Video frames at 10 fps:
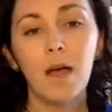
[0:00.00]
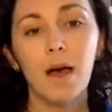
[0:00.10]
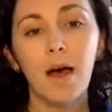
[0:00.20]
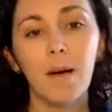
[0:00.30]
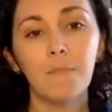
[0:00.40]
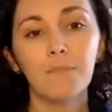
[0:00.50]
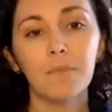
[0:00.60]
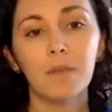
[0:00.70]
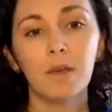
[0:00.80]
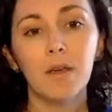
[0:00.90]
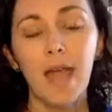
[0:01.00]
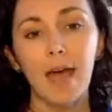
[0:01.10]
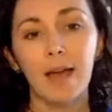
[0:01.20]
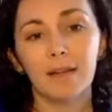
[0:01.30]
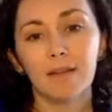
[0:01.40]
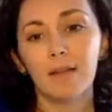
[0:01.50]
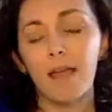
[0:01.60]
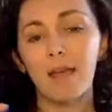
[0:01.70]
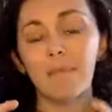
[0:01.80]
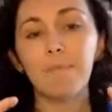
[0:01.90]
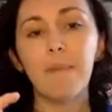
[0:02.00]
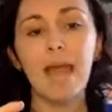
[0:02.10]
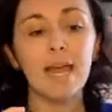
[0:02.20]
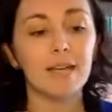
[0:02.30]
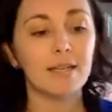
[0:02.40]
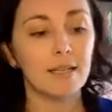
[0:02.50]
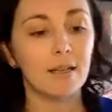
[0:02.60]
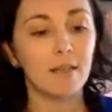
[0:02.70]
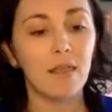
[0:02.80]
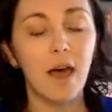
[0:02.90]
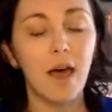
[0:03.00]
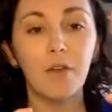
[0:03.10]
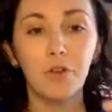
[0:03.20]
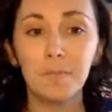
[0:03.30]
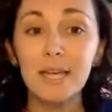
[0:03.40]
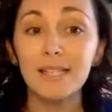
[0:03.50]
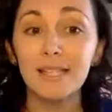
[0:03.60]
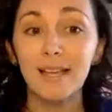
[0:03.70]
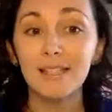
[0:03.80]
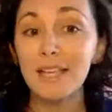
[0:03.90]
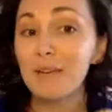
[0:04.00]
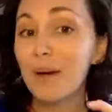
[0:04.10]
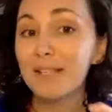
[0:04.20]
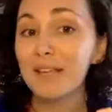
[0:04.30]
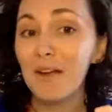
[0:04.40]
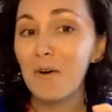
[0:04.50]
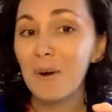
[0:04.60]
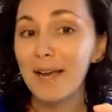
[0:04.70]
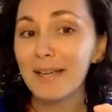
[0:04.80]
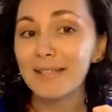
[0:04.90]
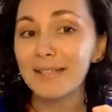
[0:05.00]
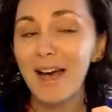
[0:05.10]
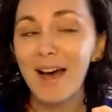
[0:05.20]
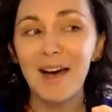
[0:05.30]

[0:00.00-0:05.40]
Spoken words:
And it made the other pieces, he wasn't always,